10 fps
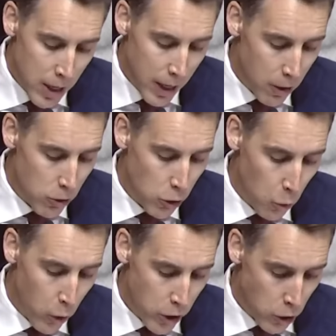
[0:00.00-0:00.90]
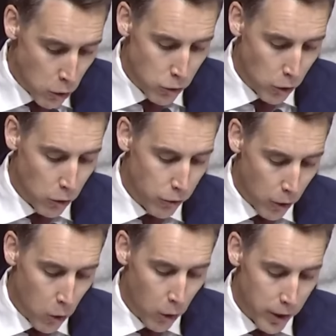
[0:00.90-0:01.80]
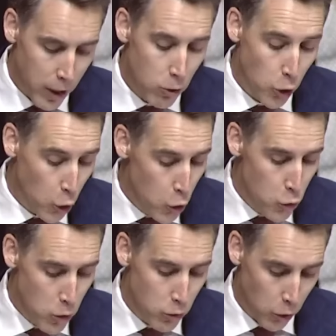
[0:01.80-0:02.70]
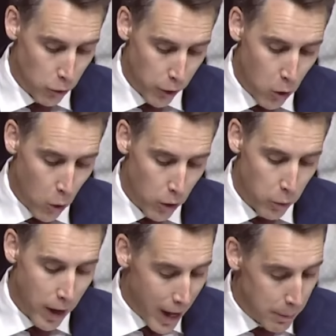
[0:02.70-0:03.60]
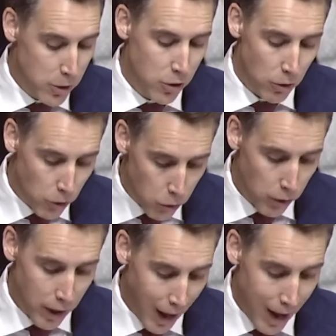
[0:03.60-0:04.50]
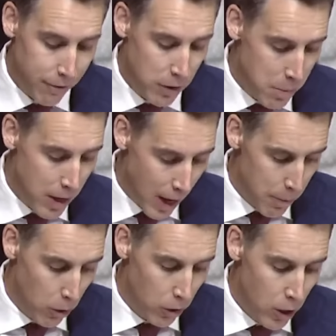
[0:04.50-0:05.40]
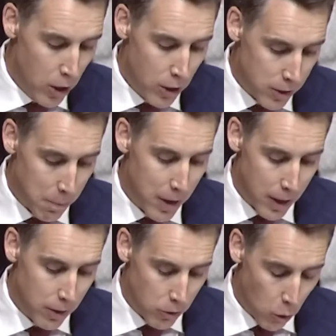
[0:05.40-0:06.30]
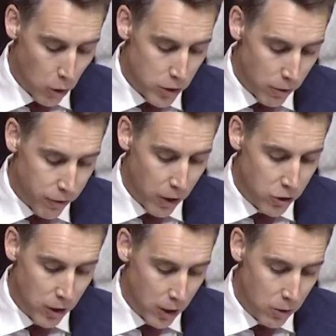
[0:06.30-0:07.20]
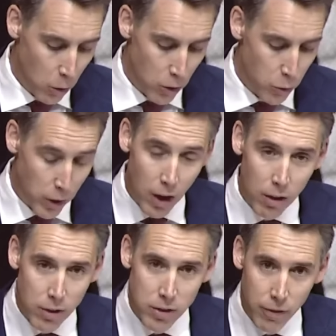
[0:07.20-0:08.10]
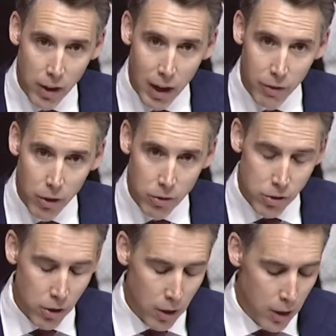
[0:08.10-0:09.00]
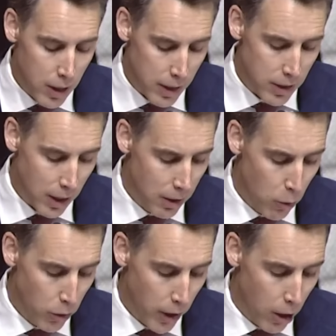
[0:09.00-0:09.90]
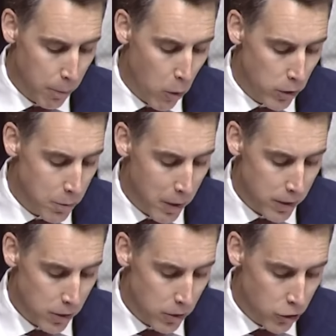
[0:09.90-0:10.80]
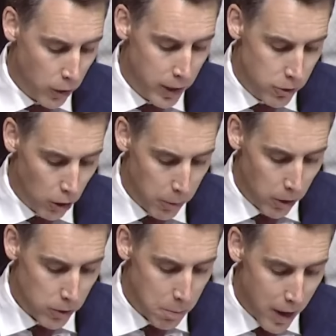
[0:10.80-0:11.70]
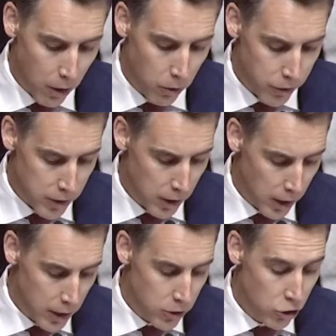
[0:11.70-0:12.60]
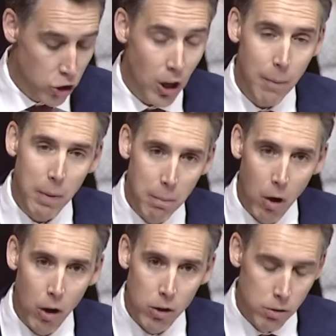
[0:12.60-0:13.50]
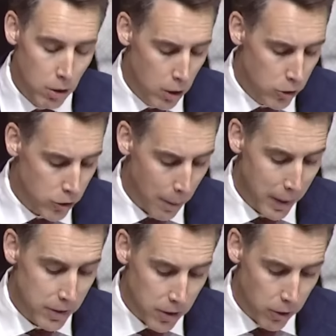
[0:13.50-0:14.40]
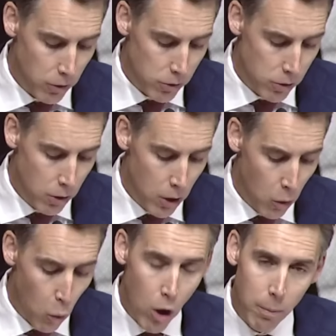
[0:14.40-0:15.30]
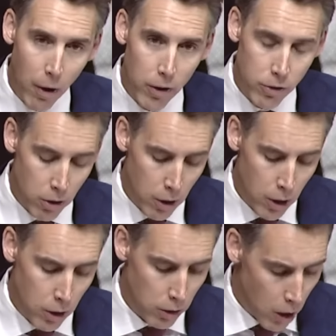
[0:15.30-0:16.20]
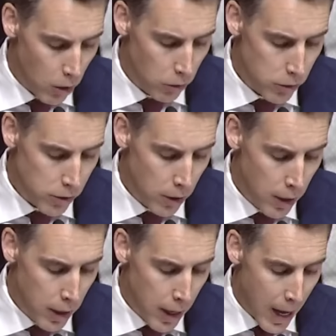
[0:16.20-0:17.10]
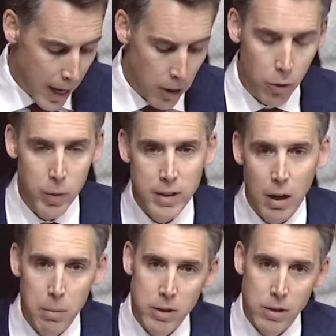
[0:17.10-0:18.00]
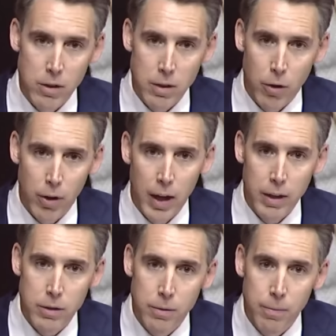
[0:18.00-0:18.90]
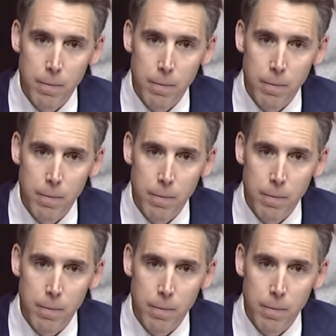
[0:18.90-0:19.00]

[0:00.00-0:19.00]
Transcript: Here's what you told the court. Here's who you told the court would absolutely have to be able to meet indoors and function indoors, regardless of the governor's executive order. Airports, buses, train terminals, medical facilities, shopping mall, shopping centers, Walmart, Lowe's, and other retail businesses of all kinds.